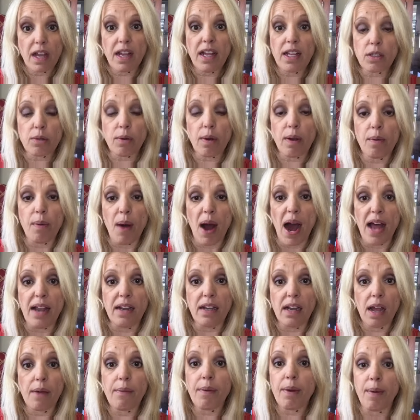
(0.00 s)
That's what we
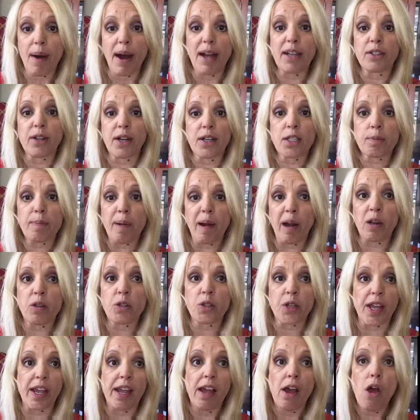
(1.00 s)
want. And we want
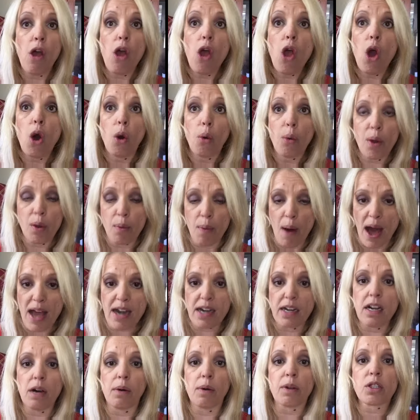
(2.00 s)
transparency. We
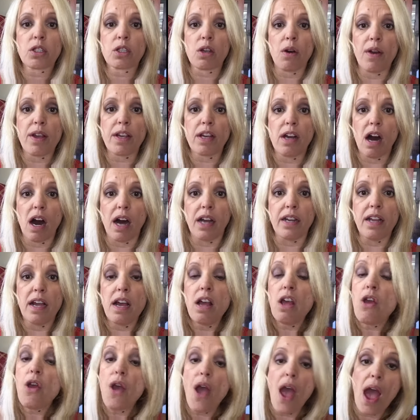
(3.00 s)
want to know what's going on.
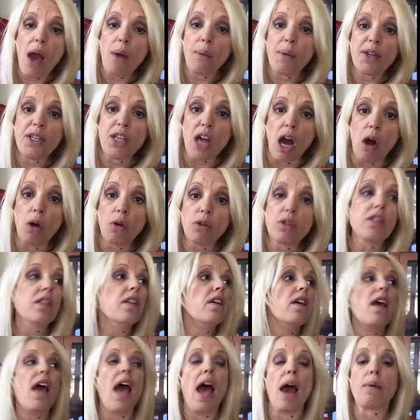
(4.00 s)
And we don't,
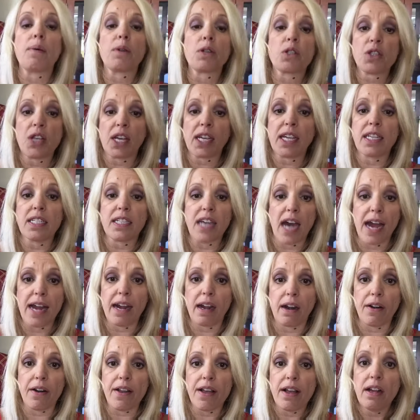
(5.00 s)
and we're sick and
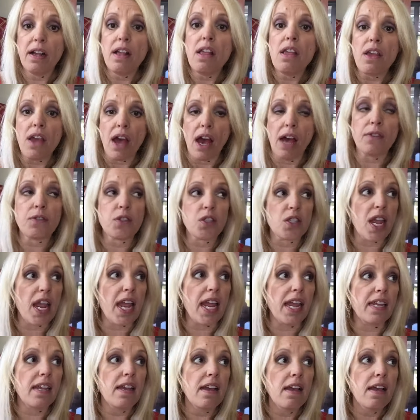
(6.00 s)
tired of
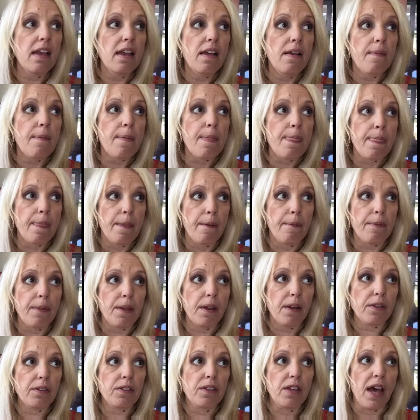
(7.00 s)
seeing
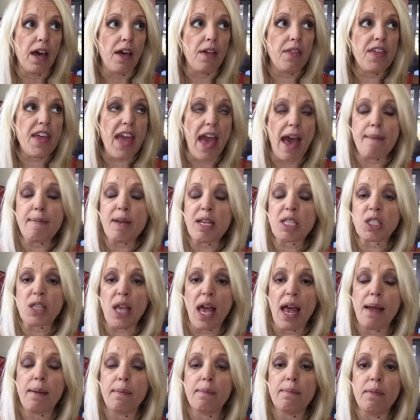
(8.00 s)
the, the
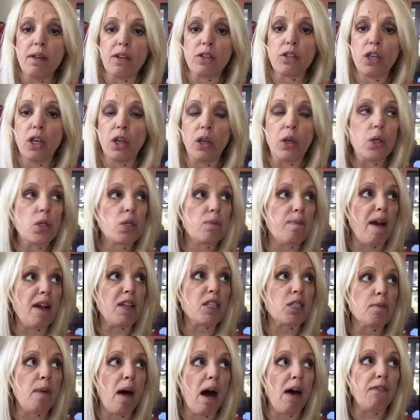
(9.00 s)
MSM used by
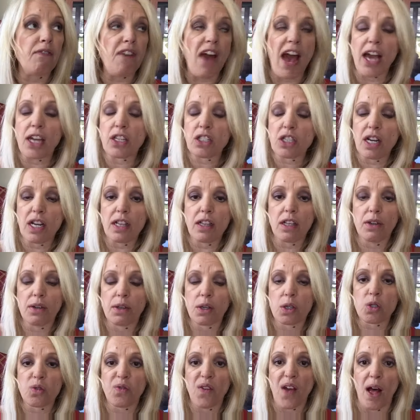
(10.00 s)
a small faction in
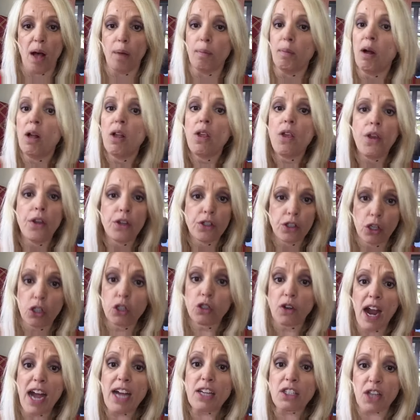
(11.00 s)
Lucasfilm to
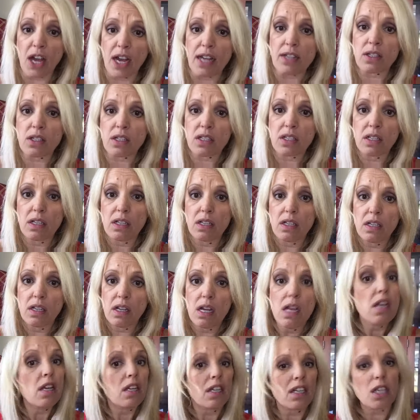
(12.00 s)
trash us.
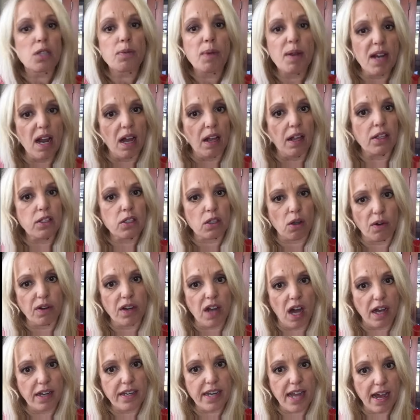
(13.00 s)
Because we know that's
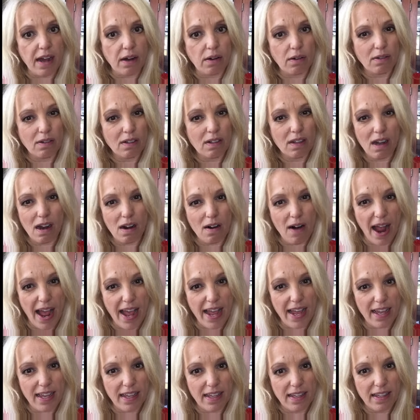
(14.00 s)
going on now.
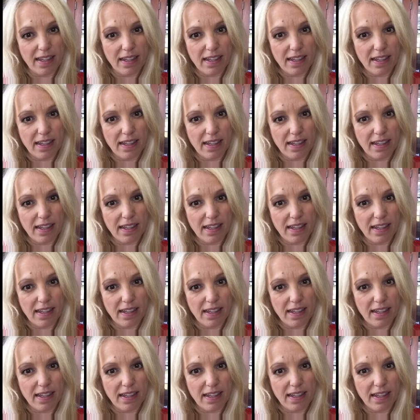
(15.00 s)
Alright?